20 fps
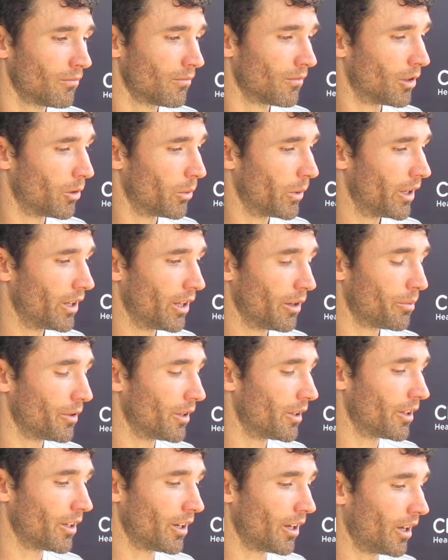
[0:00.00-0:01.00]
the way they
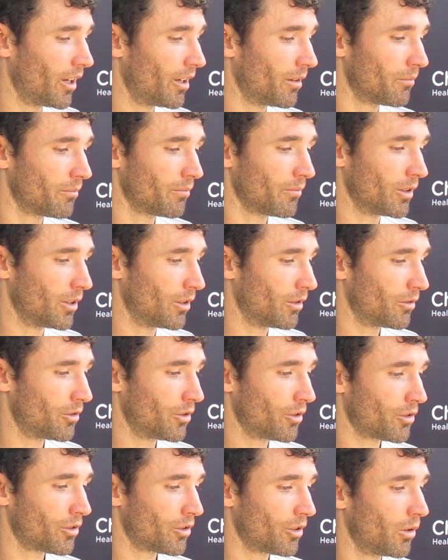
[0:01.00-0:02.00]
play the game,
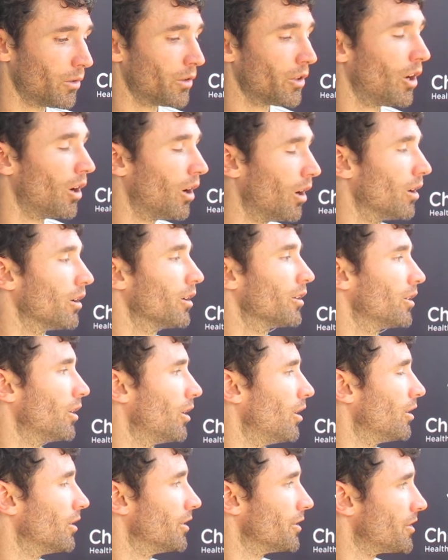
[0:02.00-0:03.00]
just going hard
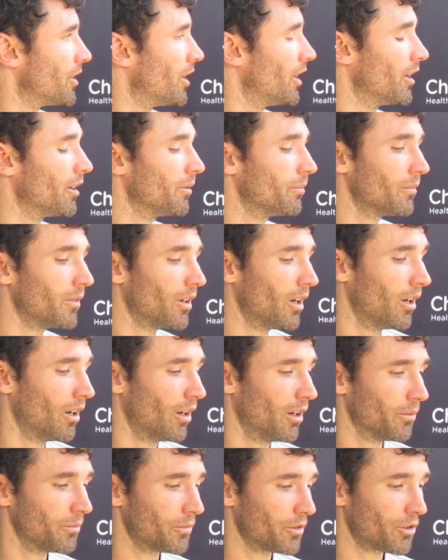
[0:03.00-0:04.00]
all the time,
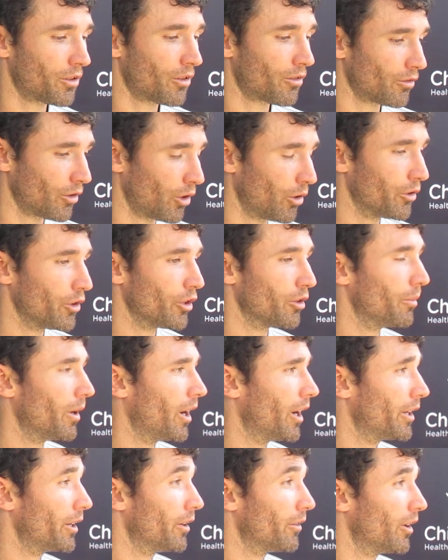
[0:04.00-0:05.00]
just throwing their
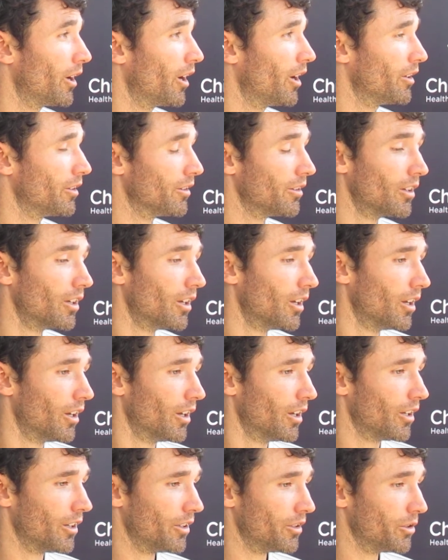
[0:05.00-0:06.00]
body around
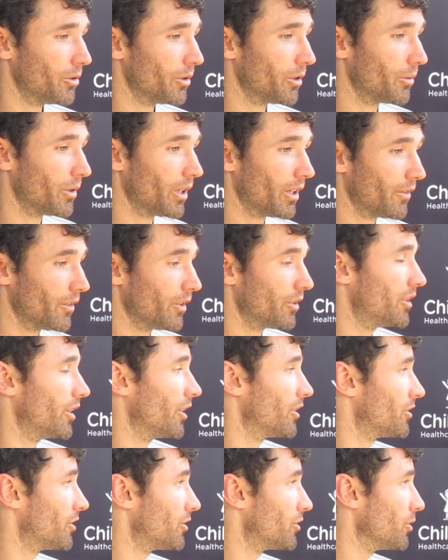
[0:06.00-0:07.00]
and doing whatever it
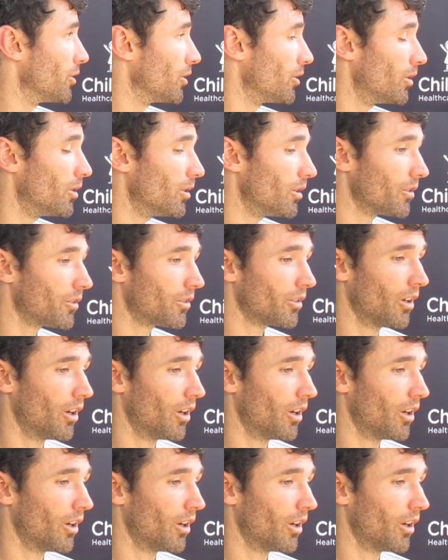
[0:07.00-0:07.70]
takes to score goals.